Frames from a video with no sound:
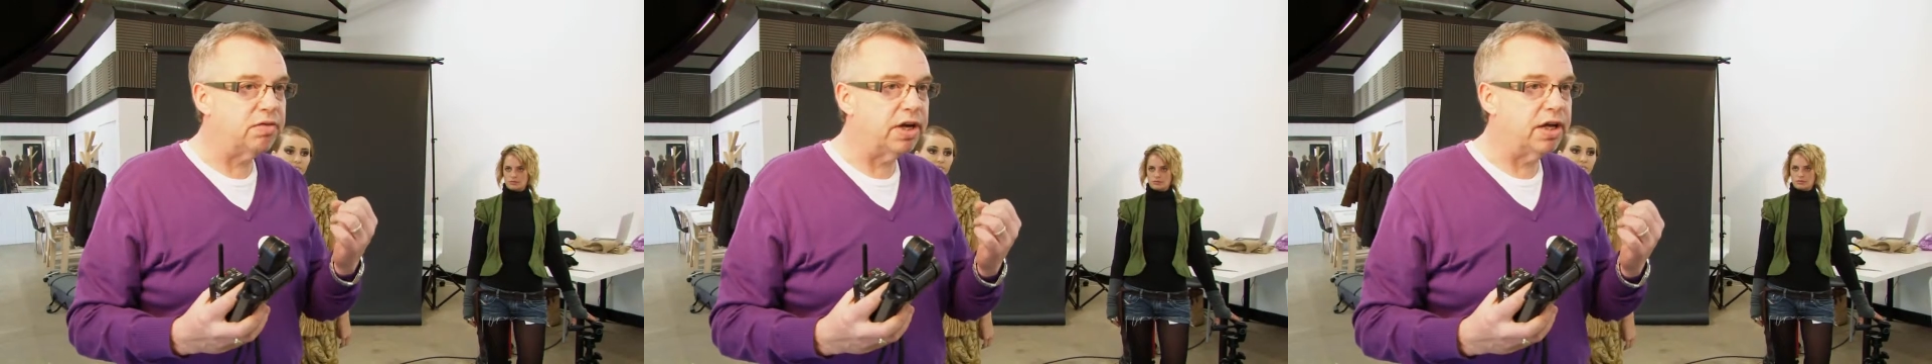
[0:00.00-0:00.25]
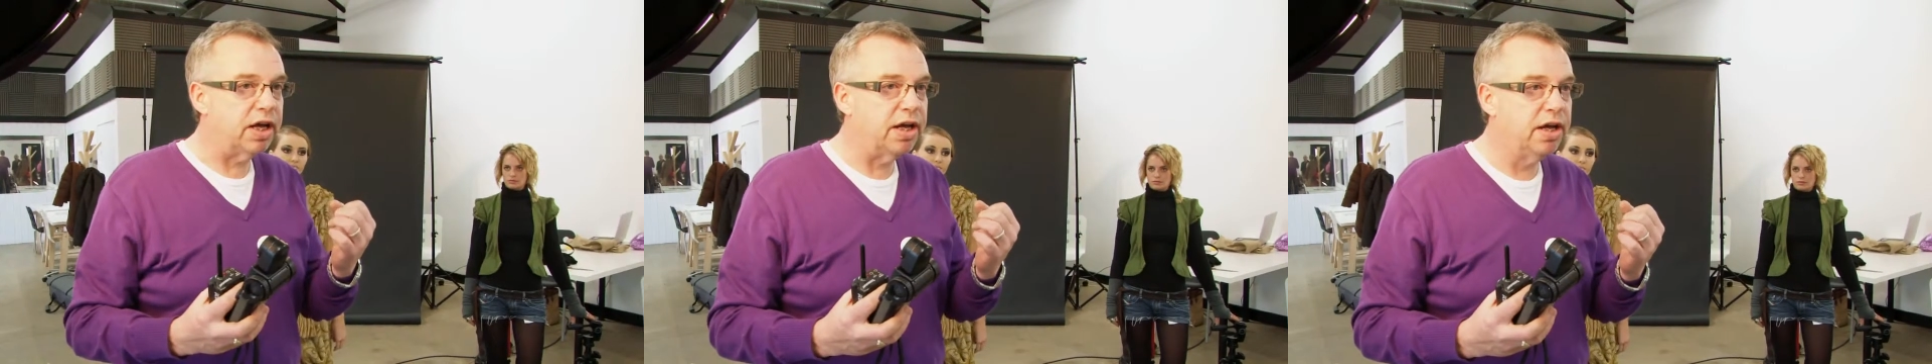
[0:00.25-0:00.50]

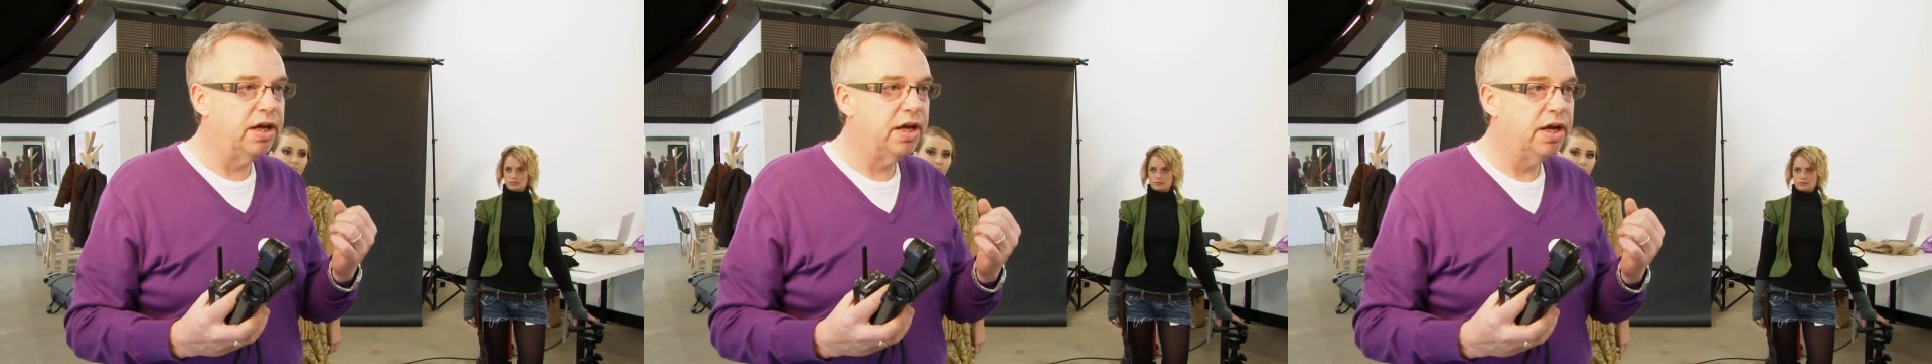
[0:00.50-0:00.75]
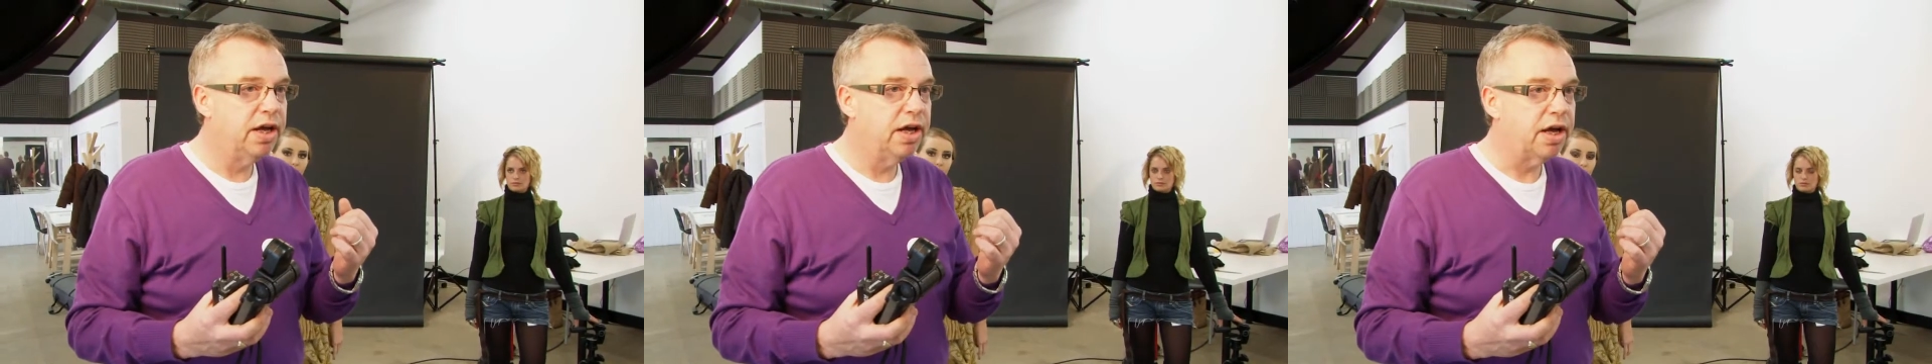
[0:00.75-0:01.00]
really,
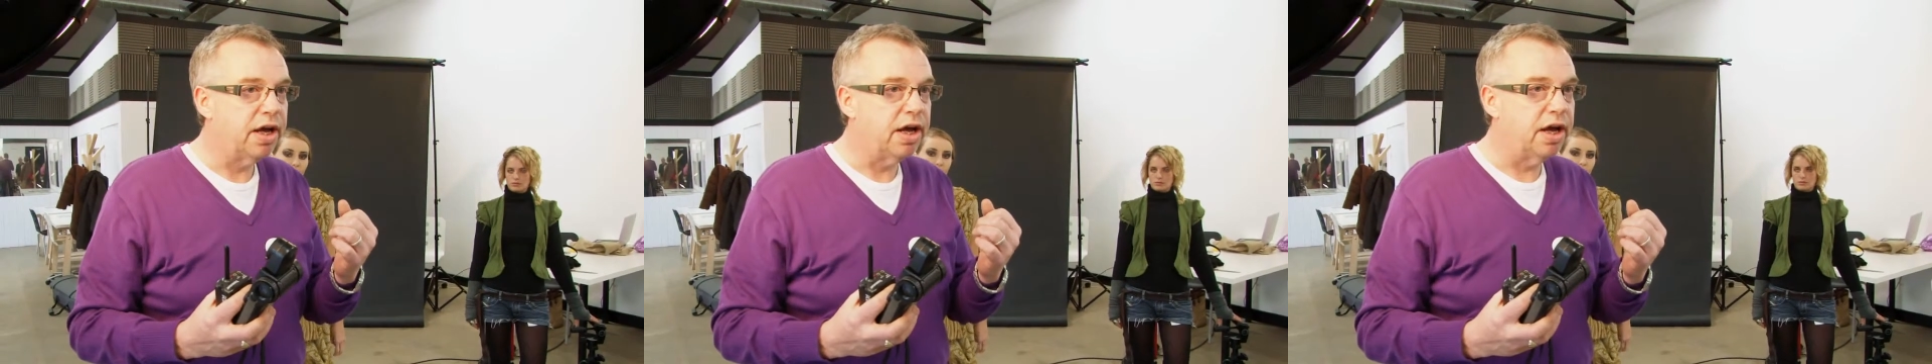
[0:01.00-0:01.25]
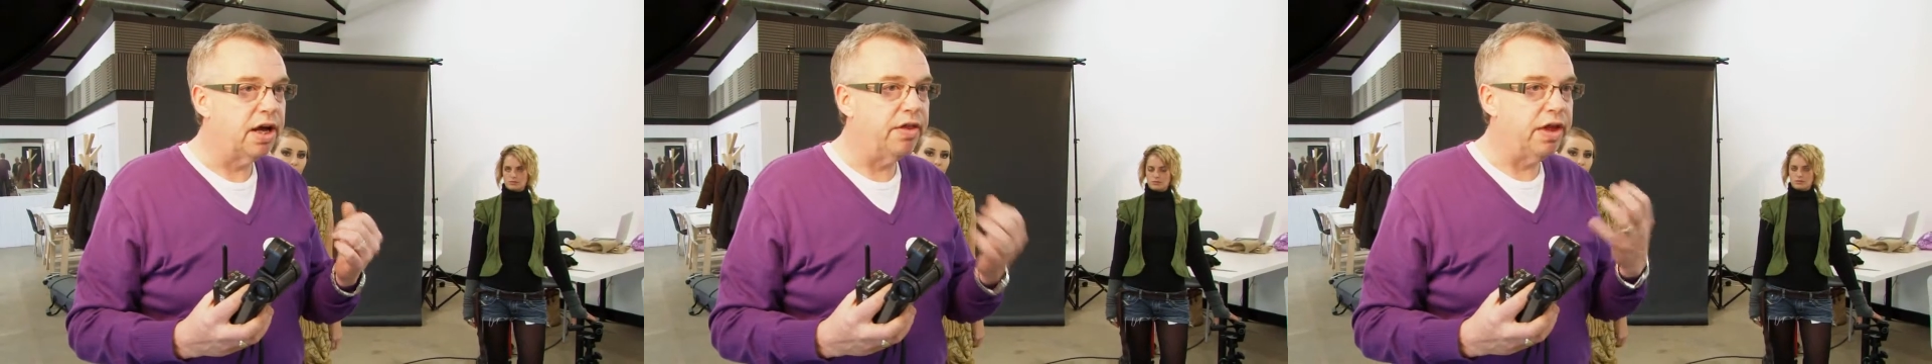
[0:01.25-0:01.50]

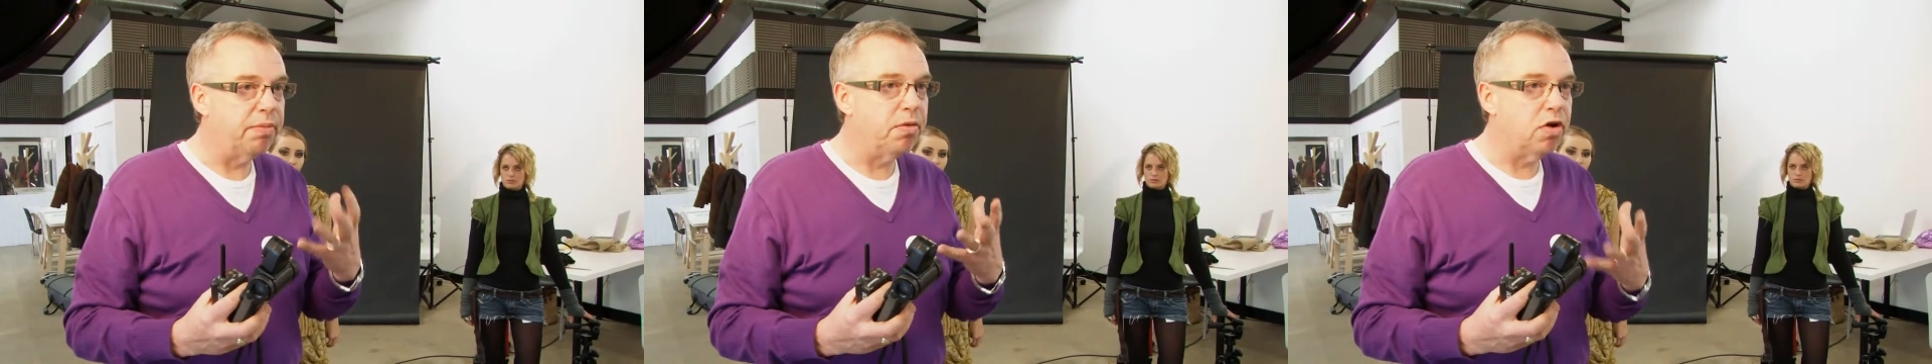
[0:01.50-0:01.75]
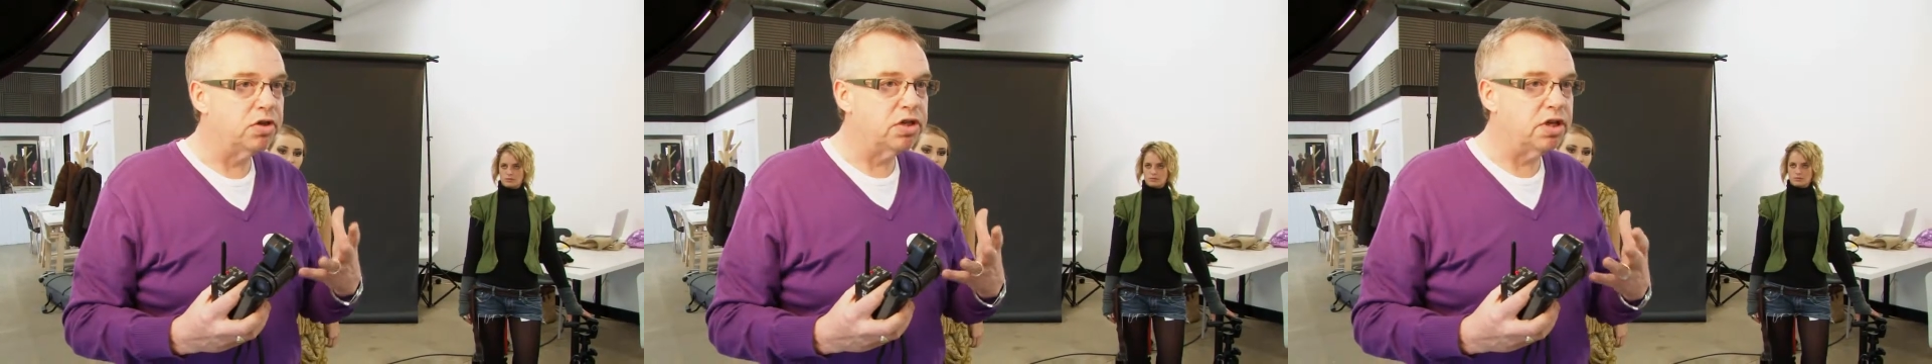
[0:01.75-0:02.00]
and the
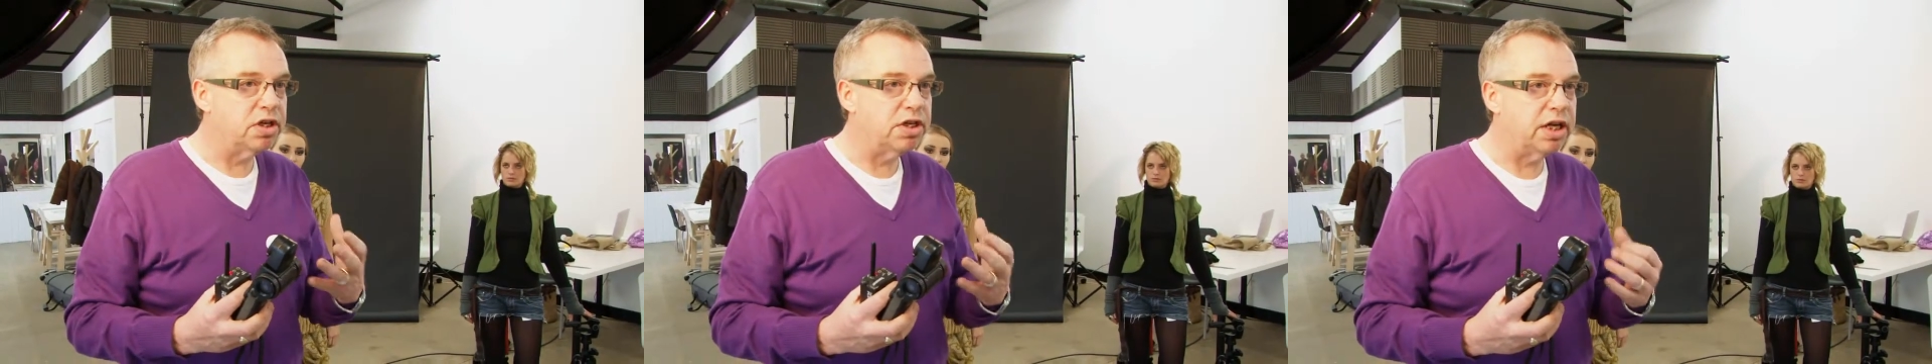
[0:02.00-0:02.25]
emotion that's